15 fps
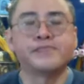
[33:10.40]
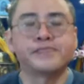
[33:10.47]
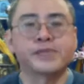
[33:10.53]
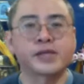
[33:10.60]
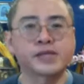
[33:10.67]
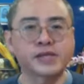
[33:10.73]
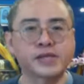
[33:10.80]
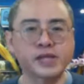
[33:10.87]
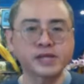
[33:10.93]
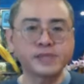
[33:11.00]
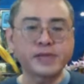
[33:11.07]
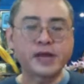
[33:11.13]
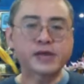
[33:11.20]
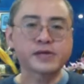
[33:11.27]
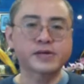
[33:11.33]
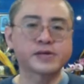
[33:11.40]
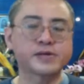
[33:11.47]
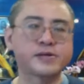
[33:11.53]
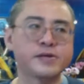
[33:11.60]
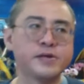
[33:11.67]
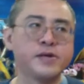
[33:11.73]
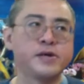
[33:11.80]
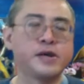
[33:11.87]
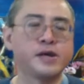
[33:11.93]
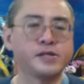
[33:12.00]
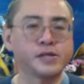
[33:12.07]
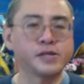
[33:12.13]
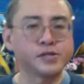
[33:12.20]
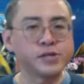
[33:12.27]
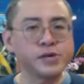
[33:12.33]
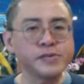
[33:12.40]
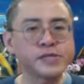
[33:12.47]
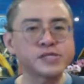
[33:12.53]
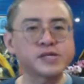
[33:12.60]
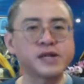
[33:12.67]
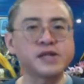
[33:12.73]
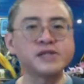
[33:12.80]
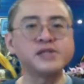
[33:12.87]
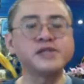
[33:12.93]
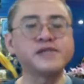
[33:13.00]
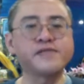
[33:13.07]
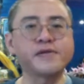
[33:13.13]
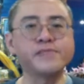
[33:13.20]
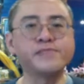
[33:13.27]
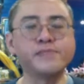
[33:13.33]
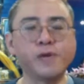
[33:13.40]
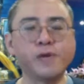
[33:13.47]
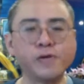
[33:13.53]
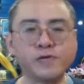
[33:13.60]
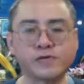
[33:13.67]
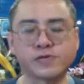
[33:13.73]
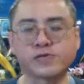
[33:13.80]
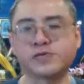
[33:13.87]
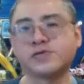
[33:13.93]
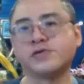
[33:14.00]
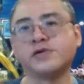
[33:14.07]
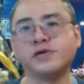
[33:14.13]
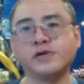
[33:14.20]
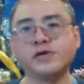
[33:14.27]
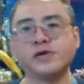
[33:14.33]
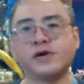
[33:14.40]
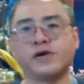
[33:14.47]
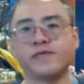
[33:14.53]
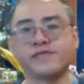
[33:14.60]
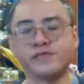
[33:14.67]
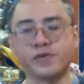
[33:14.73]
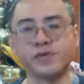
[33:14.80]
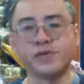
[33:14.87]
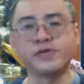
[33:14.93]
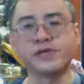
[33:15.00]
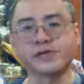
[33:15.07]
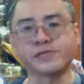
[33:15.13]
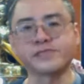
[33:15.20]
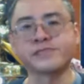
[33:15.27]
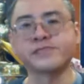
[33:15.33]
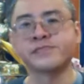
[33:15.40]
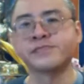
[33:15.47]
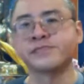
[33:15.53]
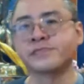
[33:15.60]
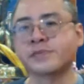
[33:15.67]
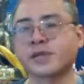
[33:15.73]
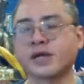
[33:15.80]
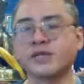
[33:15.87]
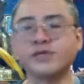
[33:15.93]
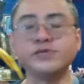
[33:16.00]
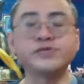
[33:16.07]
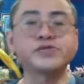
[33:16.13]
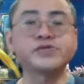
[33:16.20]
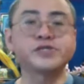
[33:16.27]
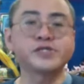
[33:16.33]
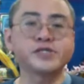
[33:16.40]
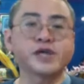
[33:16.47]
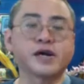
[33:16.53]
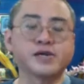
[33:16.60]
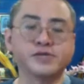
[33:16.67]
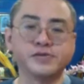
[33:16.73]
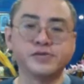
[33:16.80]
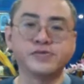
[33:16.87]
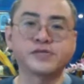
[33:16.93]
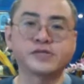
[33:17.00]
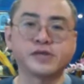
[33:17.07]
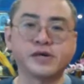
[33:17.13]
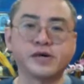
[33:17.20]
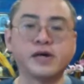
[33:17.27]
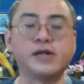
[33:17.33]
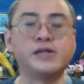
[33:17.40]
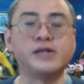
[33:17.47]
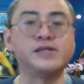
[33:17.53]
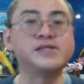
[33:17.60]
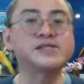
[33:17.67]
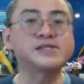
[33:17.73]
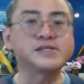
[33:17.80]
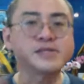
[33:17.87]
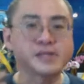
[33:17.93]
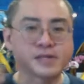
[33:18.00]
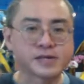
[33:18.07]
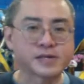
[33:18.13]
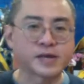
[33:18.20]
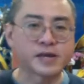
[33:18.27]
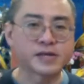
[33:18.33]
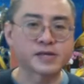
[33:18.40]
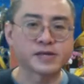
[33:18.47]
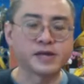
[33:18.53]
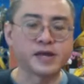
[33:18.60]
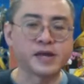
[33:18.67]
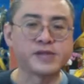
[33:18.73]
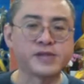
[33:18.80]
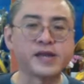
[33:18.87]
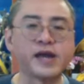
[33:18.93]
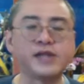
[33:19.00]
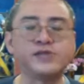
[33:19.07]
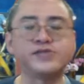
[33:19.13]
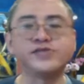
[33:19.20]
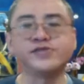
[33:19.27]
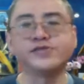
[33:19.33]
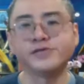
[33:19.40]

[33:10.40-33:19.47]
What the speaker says: settle back and adopt a slightly different mode of knowing. And usually I use listening as the analogy.